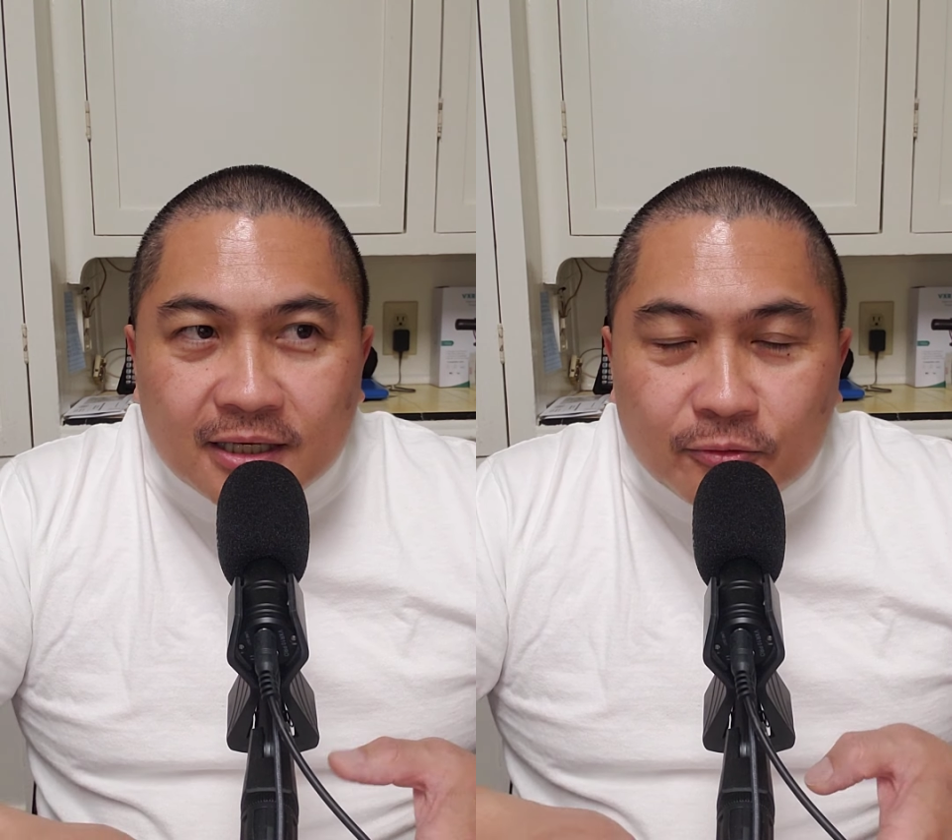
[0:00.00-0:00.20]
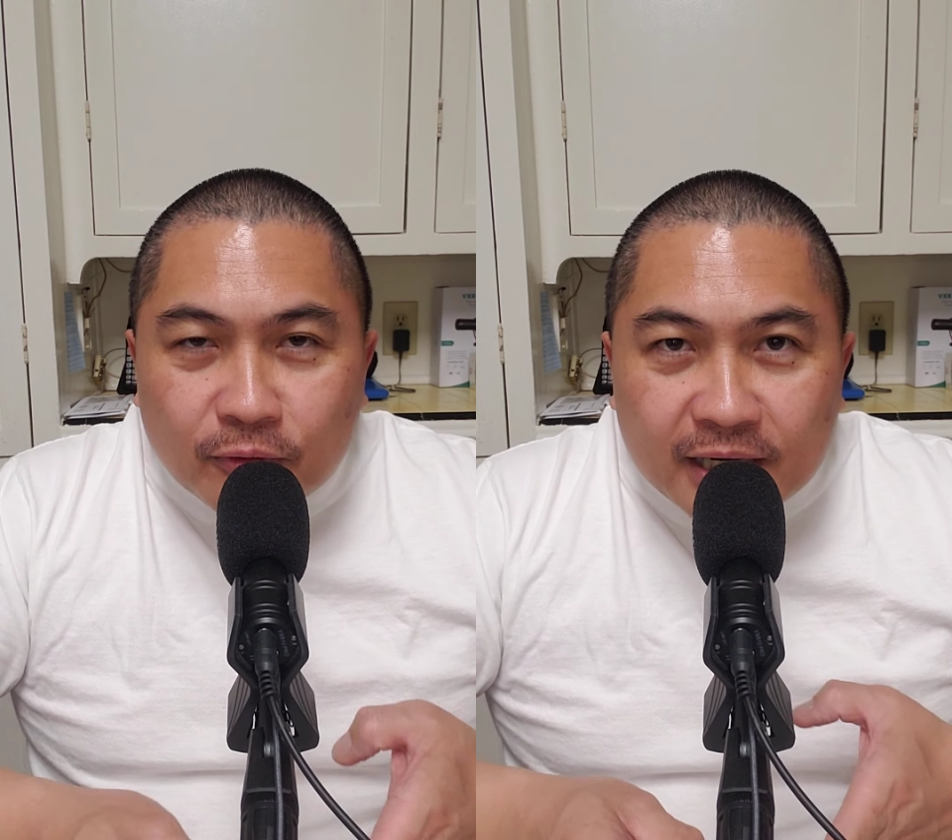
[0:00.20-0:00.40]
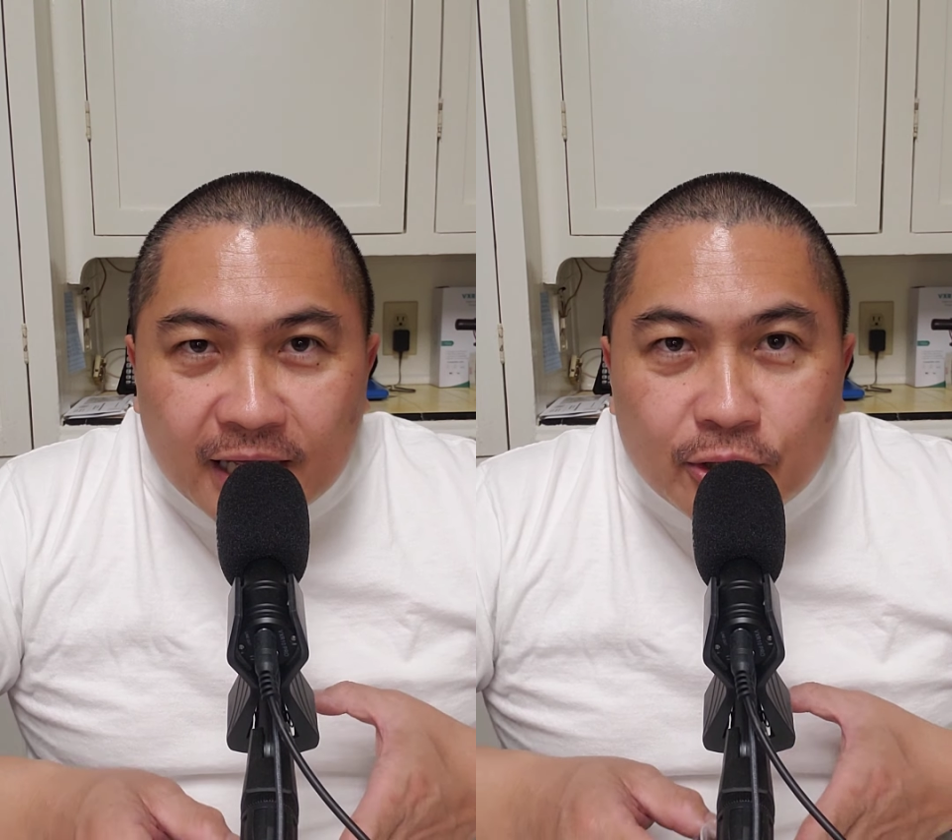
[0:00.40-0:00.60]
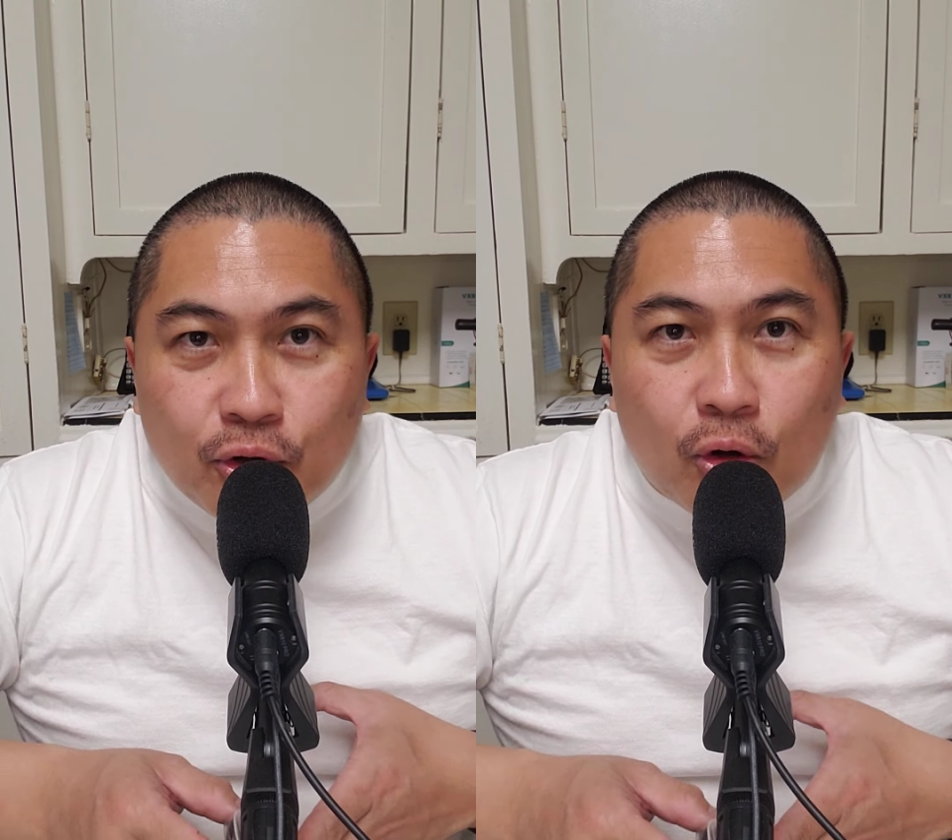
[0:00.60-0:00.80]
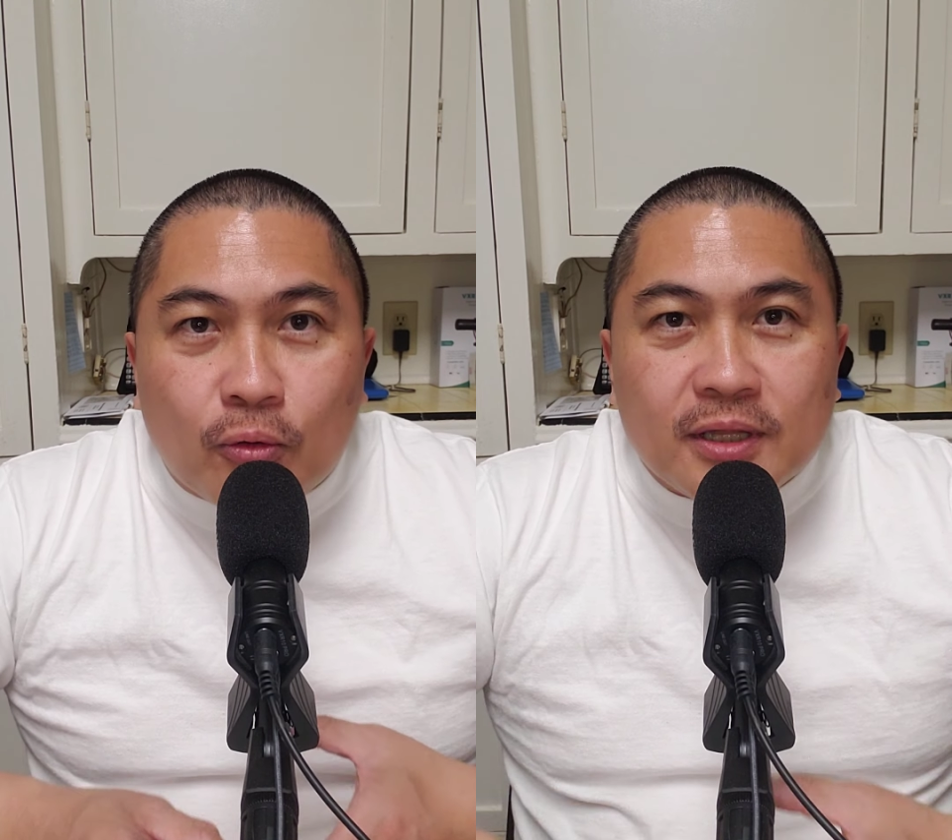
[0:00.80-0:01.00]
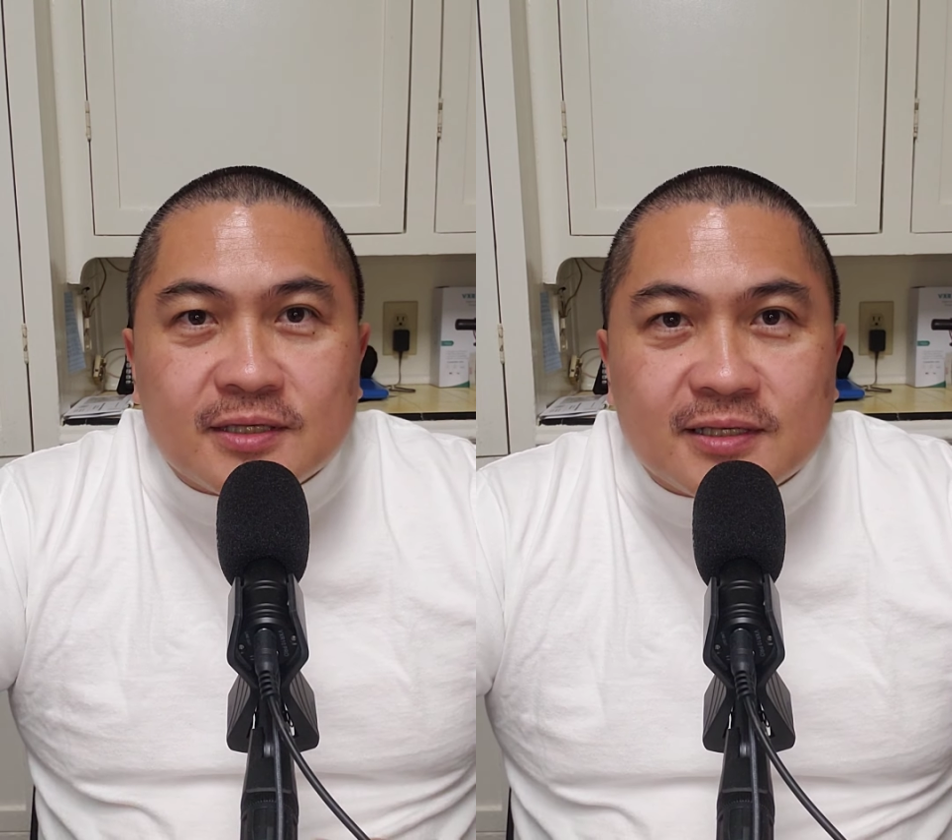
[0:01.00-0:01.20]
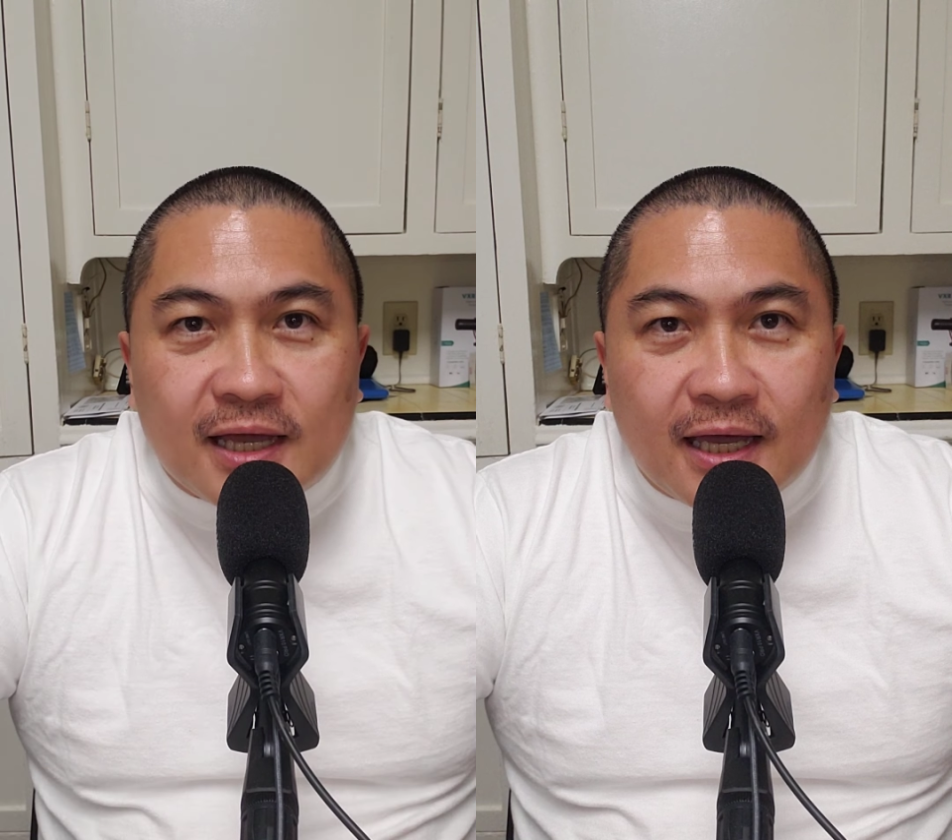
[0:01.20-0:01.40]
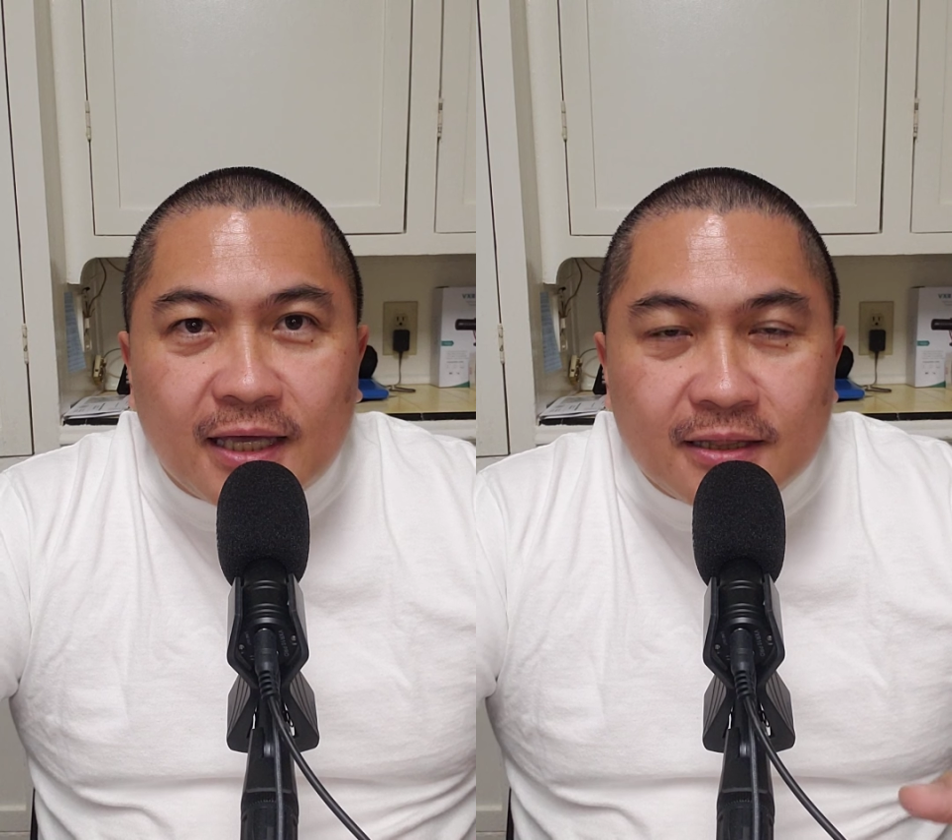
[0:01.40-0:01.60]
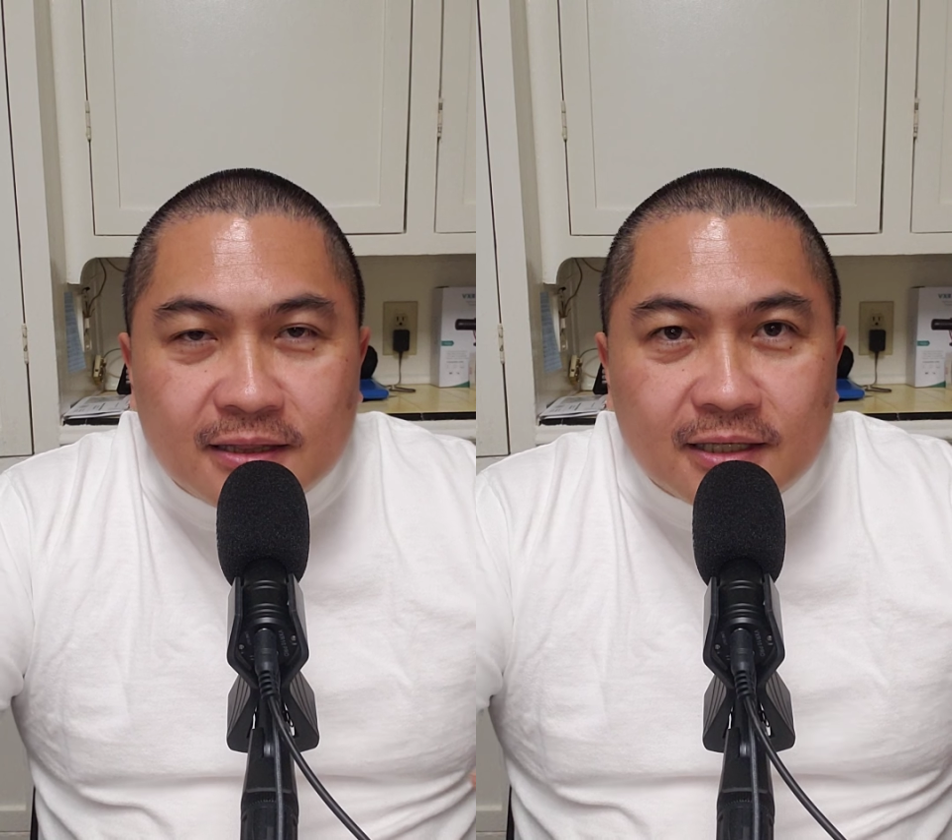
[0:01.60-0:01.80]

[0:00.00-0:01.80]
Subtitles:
when I go inside